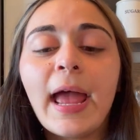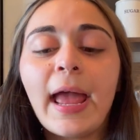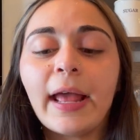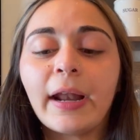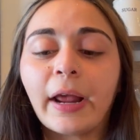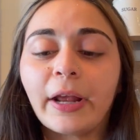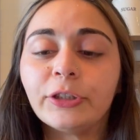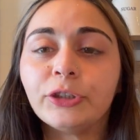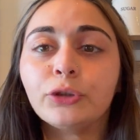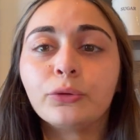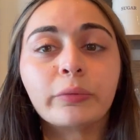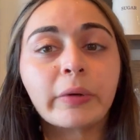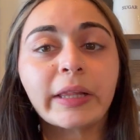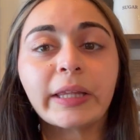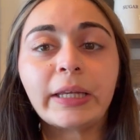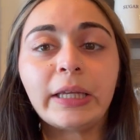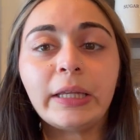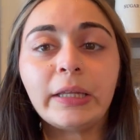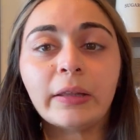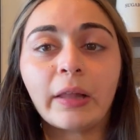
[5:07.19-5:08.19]
And I do
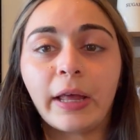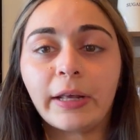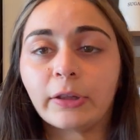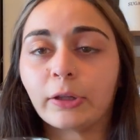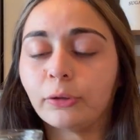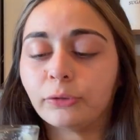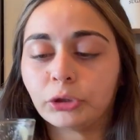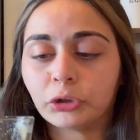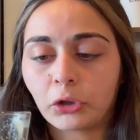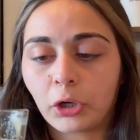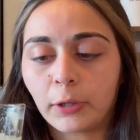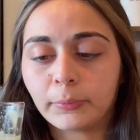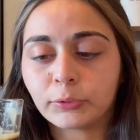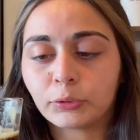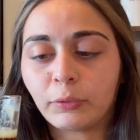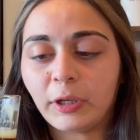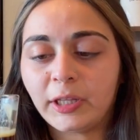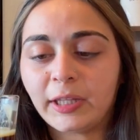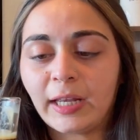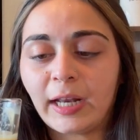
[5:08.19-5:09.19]
really like those syrups
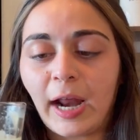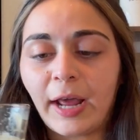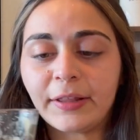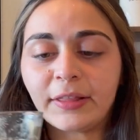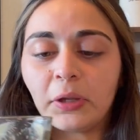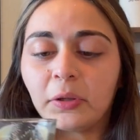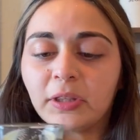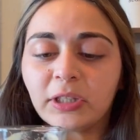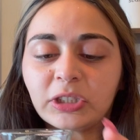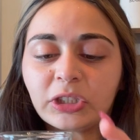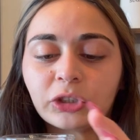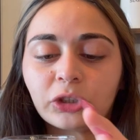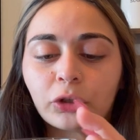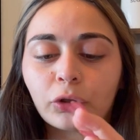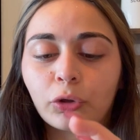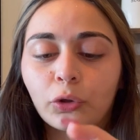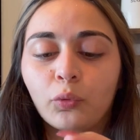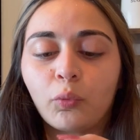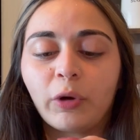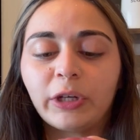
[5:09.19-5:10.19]
with it. I think this is a
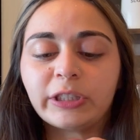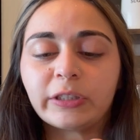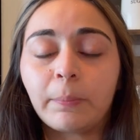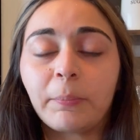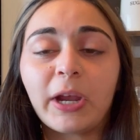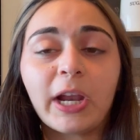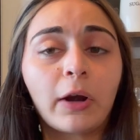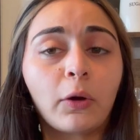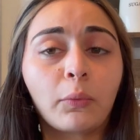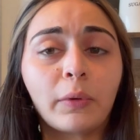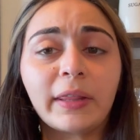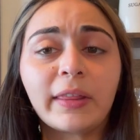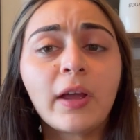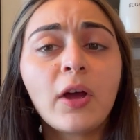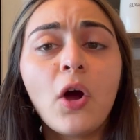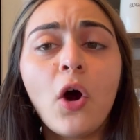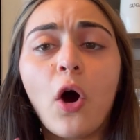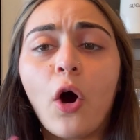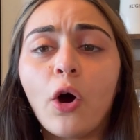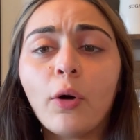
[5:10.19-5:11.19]
good one to pair with
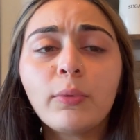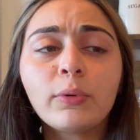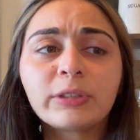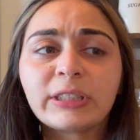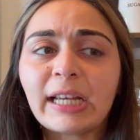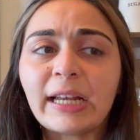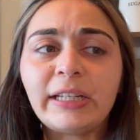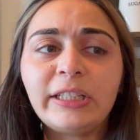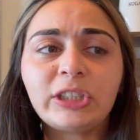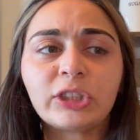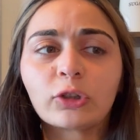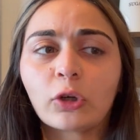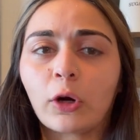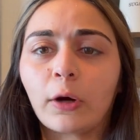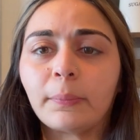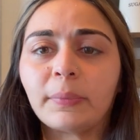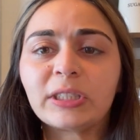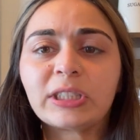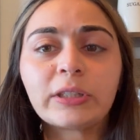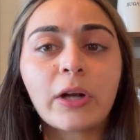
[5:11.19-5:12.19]
almost any
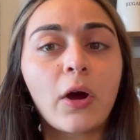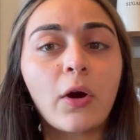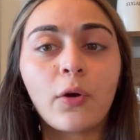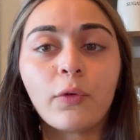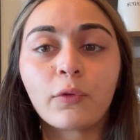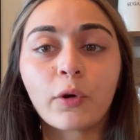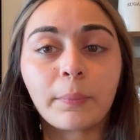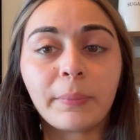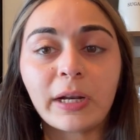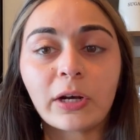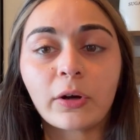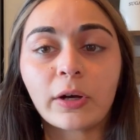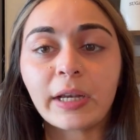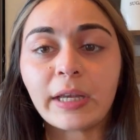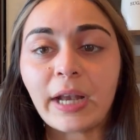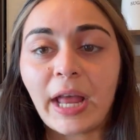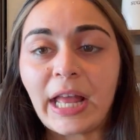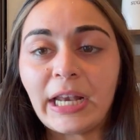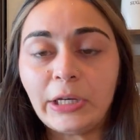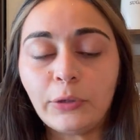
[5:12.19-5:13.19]
syrup. It's not overbearing
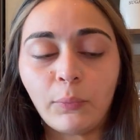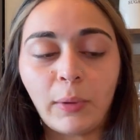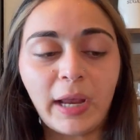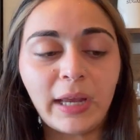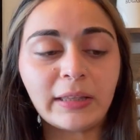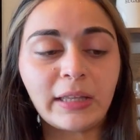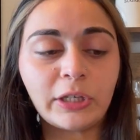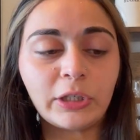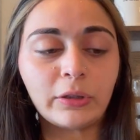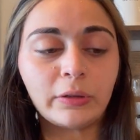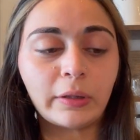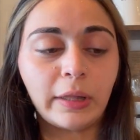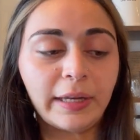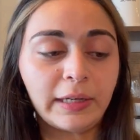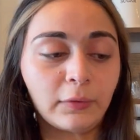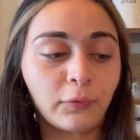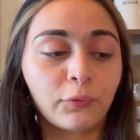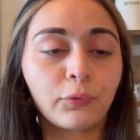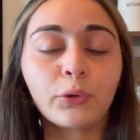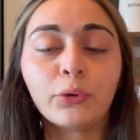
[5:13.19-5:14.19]
in any way that
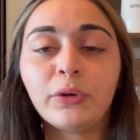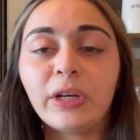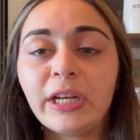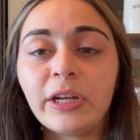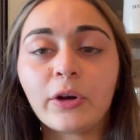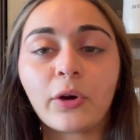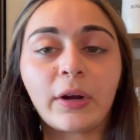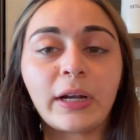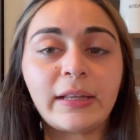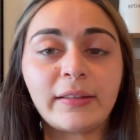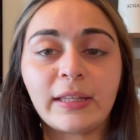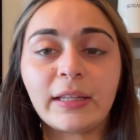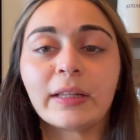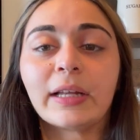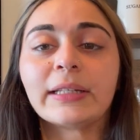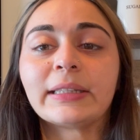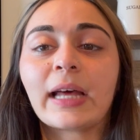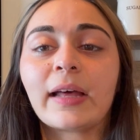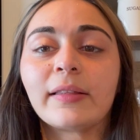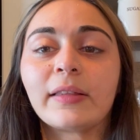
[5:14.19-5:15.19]
like fruity or anything
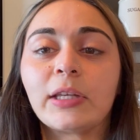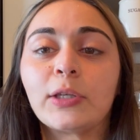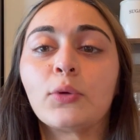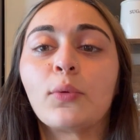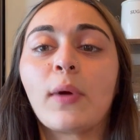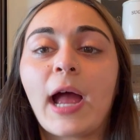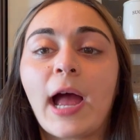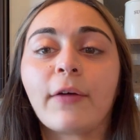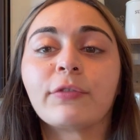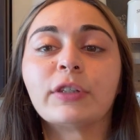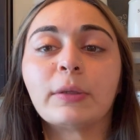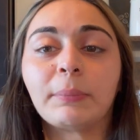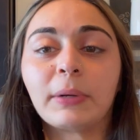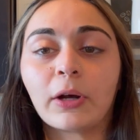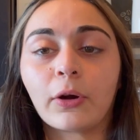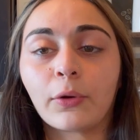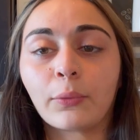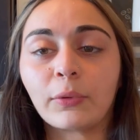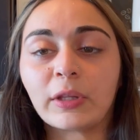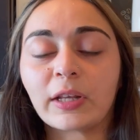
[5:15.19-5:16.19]
like that, that you have to
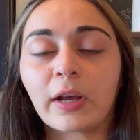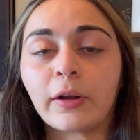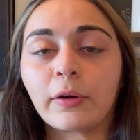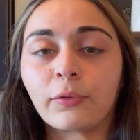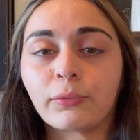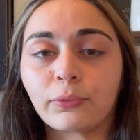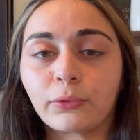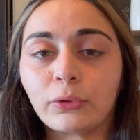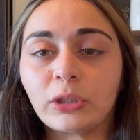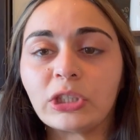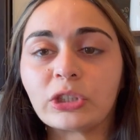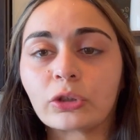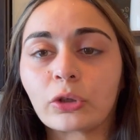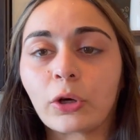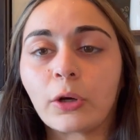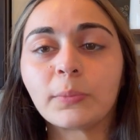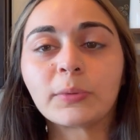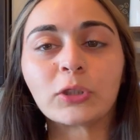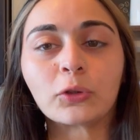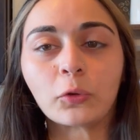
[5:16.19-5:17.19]
pair it with kind of fruity
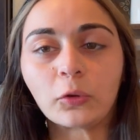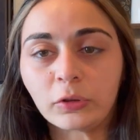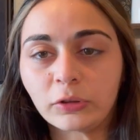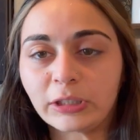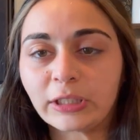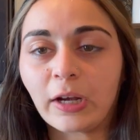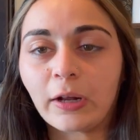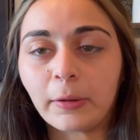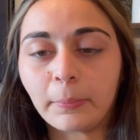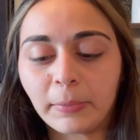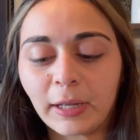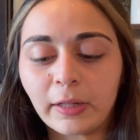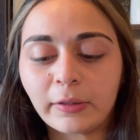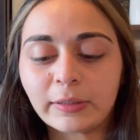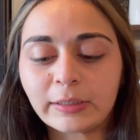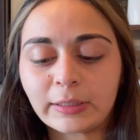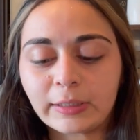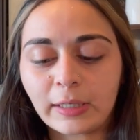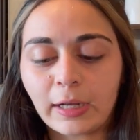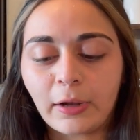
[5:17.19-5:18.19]
syrups in order to kind of
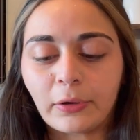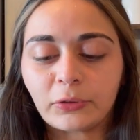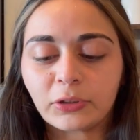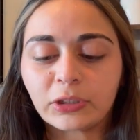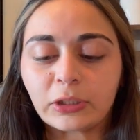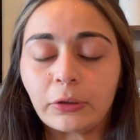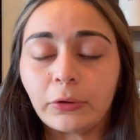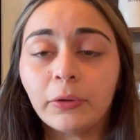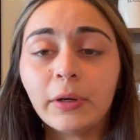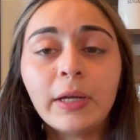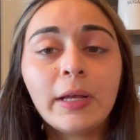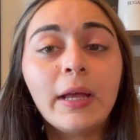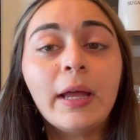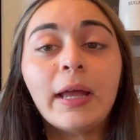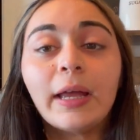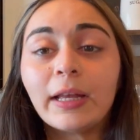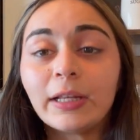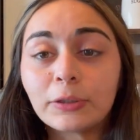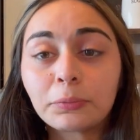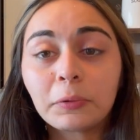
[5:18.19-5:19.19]
balance it out. So
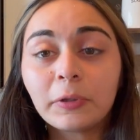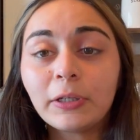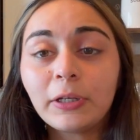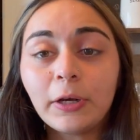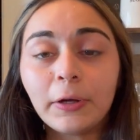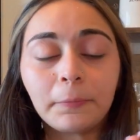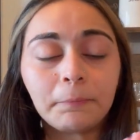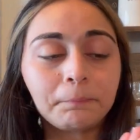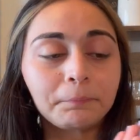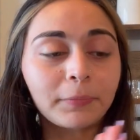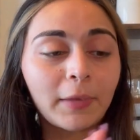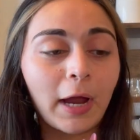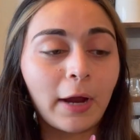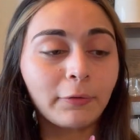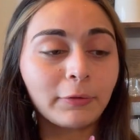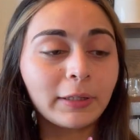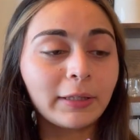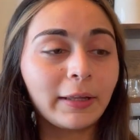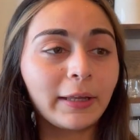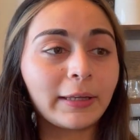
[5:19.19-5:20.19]
it's really good. I
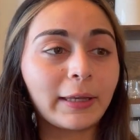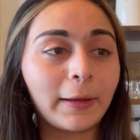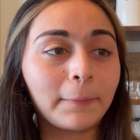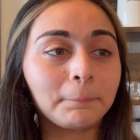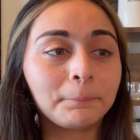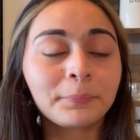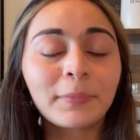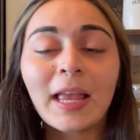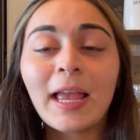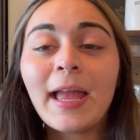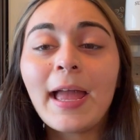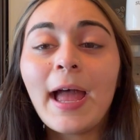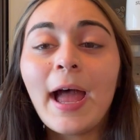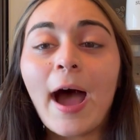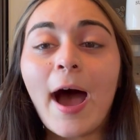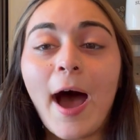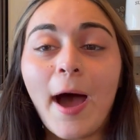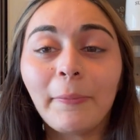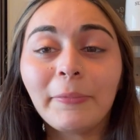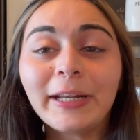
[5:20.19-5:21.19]
really like it.
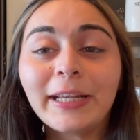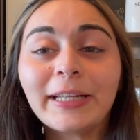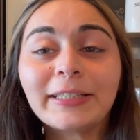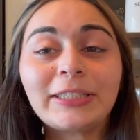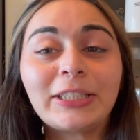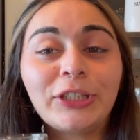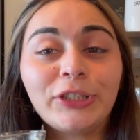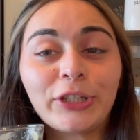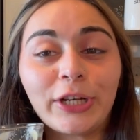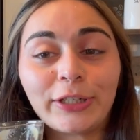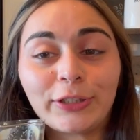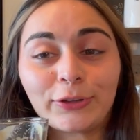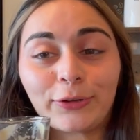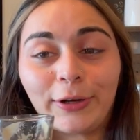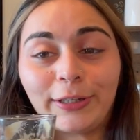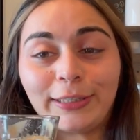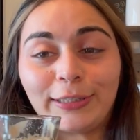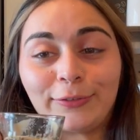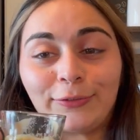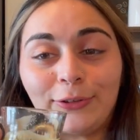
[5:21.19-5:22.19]
I'm gonna get TJ to
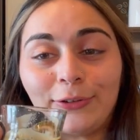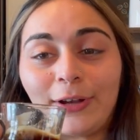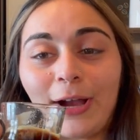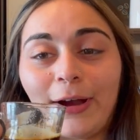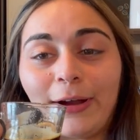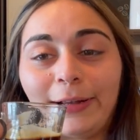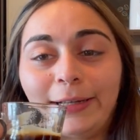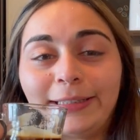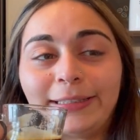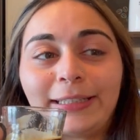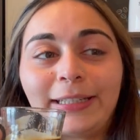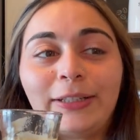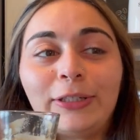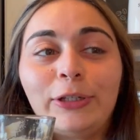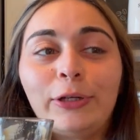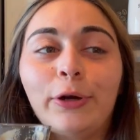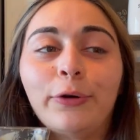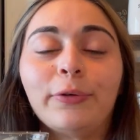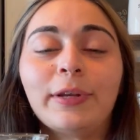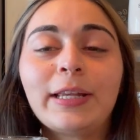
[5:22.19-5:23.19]
try this for you guys. You
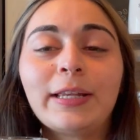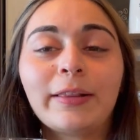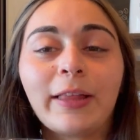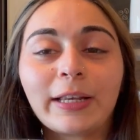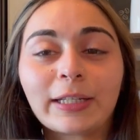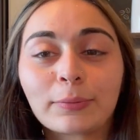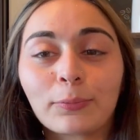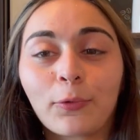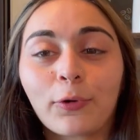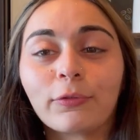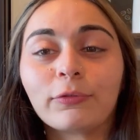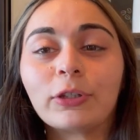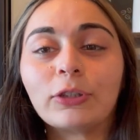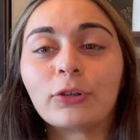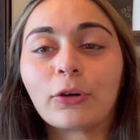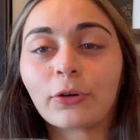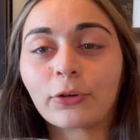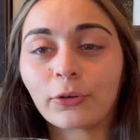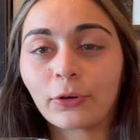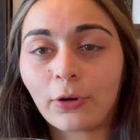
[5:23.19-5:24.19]
know, he likes more of the
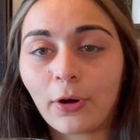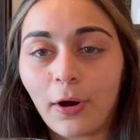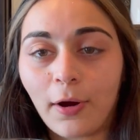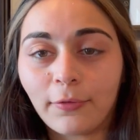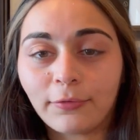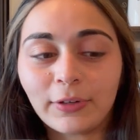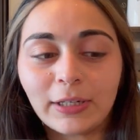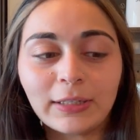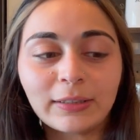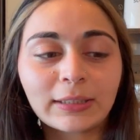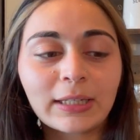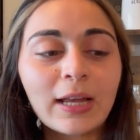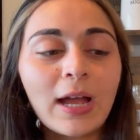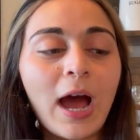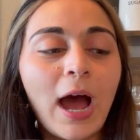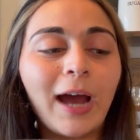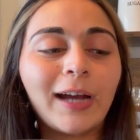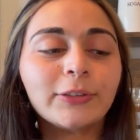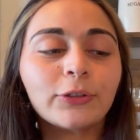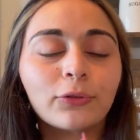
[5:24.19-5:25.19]
darker coffees.
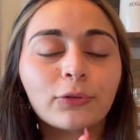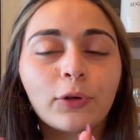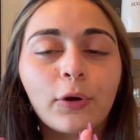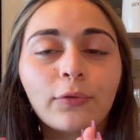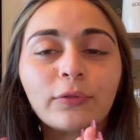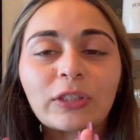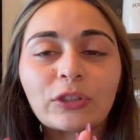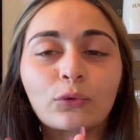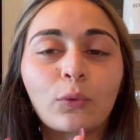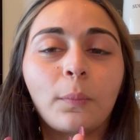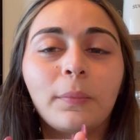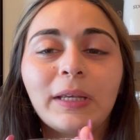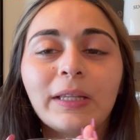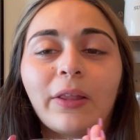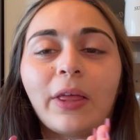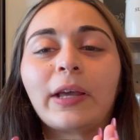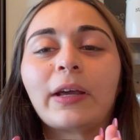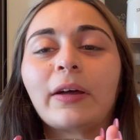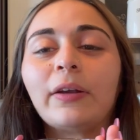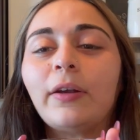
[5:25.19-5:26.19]
I don't know if this will be
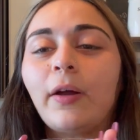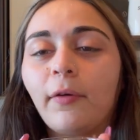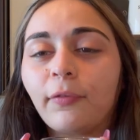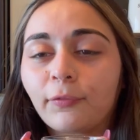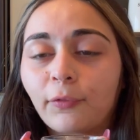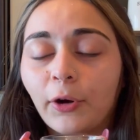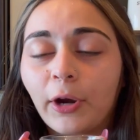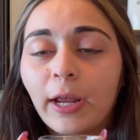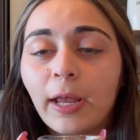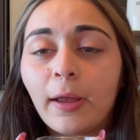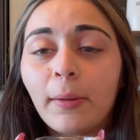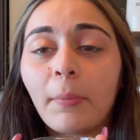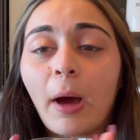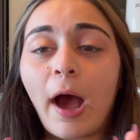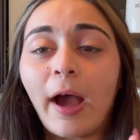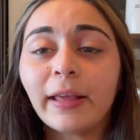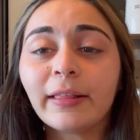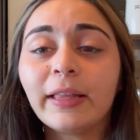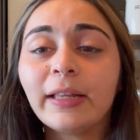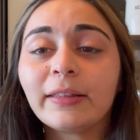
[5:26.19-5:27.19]
like enough for him.
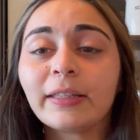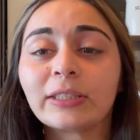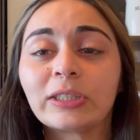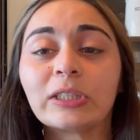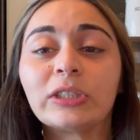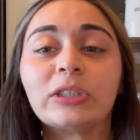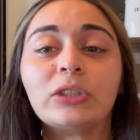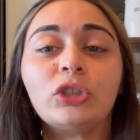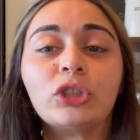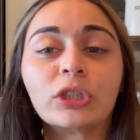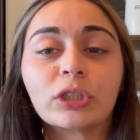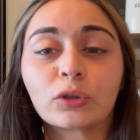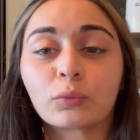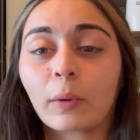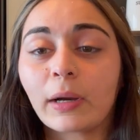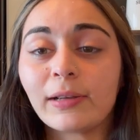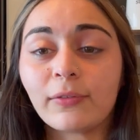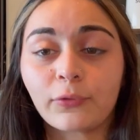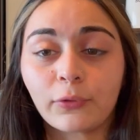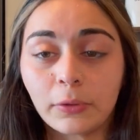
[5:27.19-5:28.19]
I think this is just
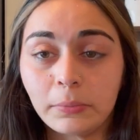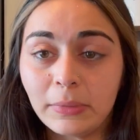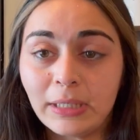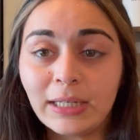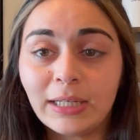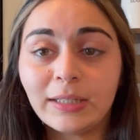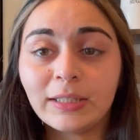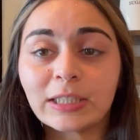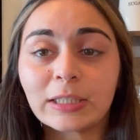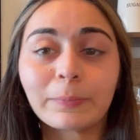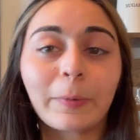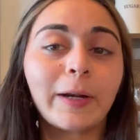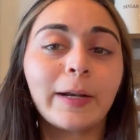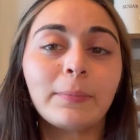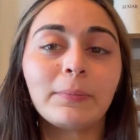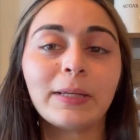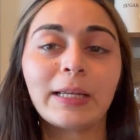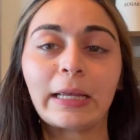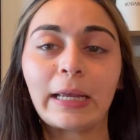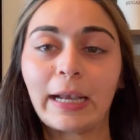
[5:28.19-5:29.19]
right for me, despite
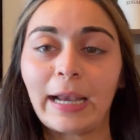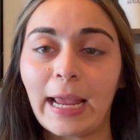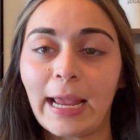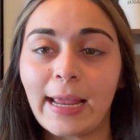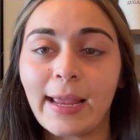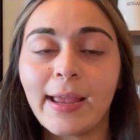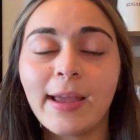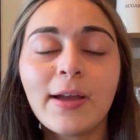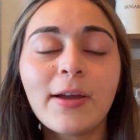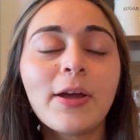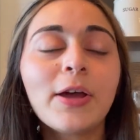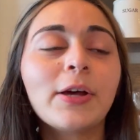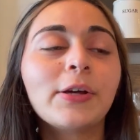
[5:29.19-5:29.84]
it being an eight.